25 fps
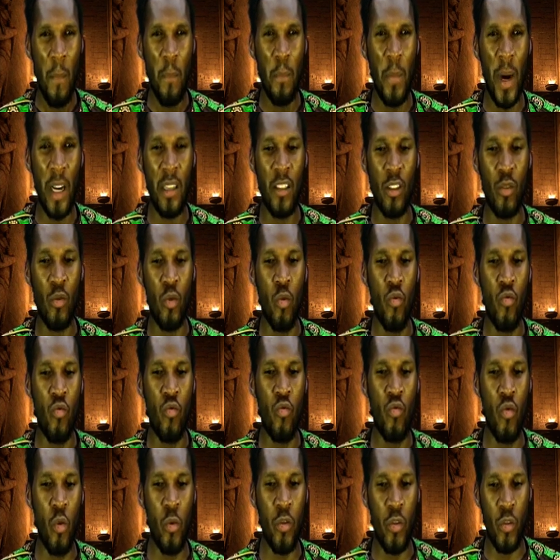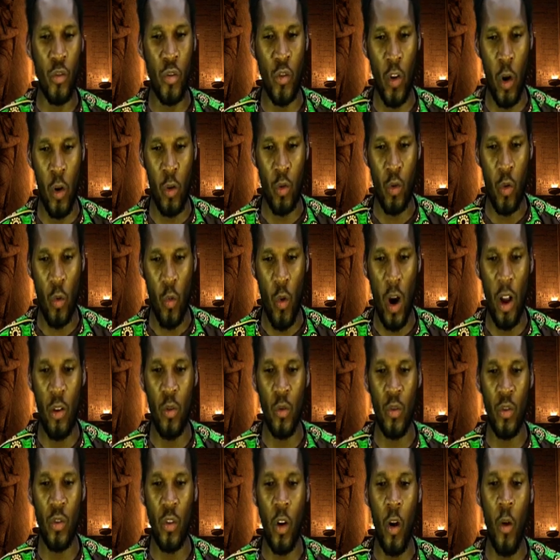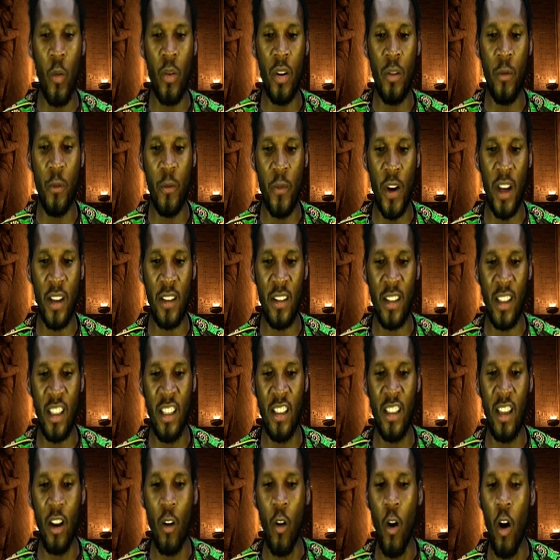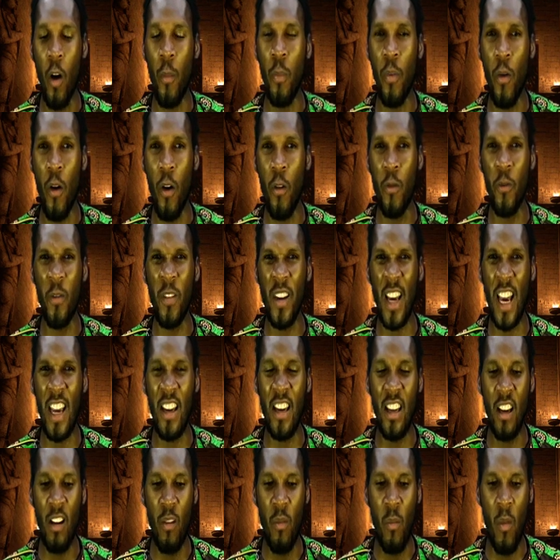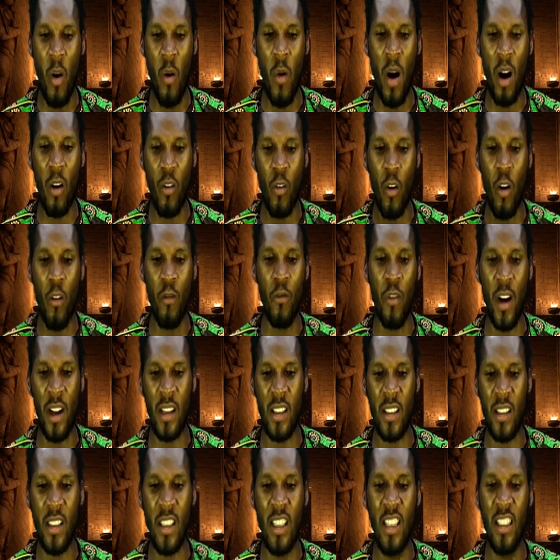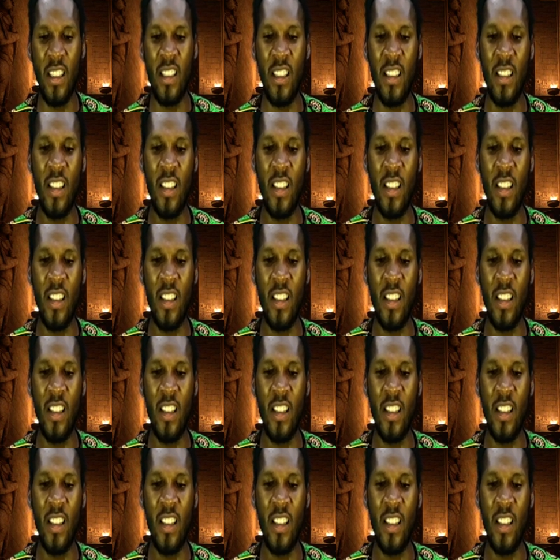but to do so to one's own faith in the hope of gaining more converts is